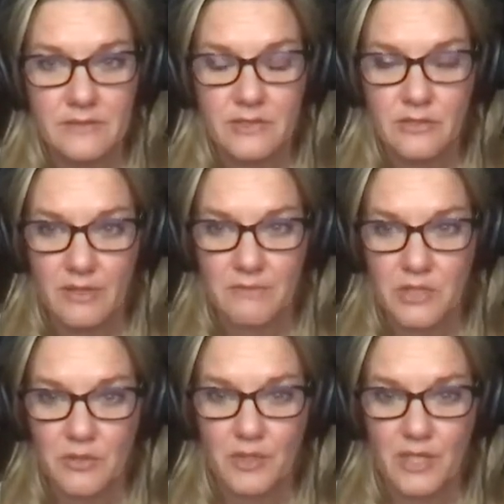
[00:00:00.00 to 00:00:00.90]
So I'm
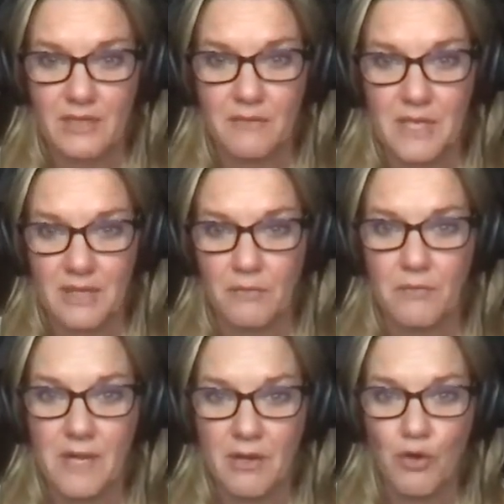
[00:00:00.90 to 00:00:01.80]
so like
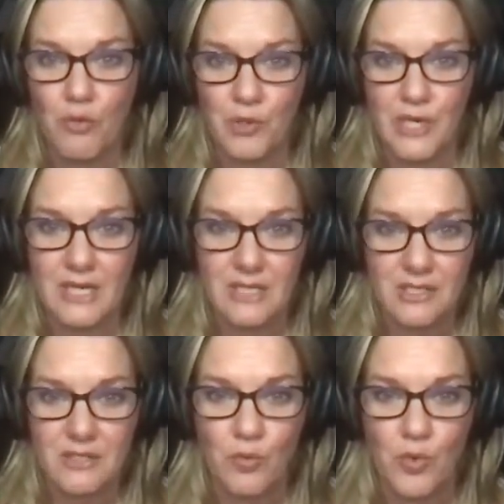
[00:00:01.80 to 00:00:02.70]
my whole brain is
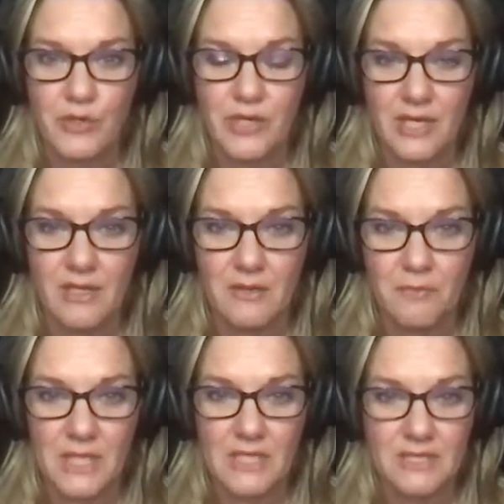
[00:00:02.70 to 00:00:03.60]
just worrying,
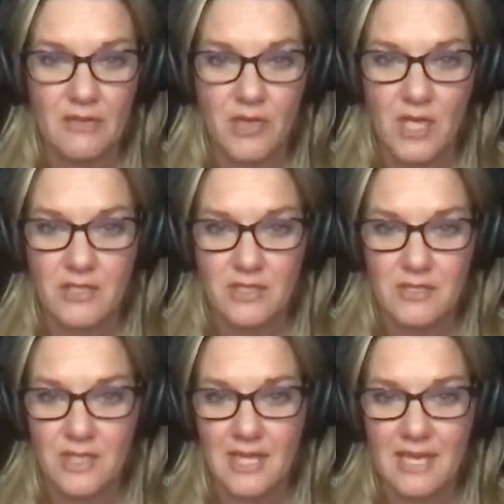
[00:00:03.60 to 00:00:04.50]
being
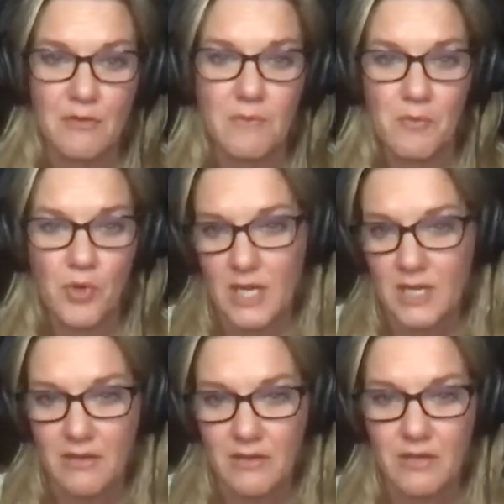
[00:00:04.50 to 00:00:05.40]
self-conscious and can't remember
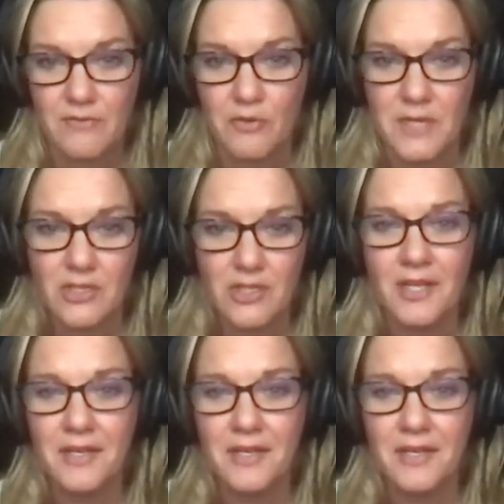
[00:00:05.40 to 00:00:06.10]
any other information.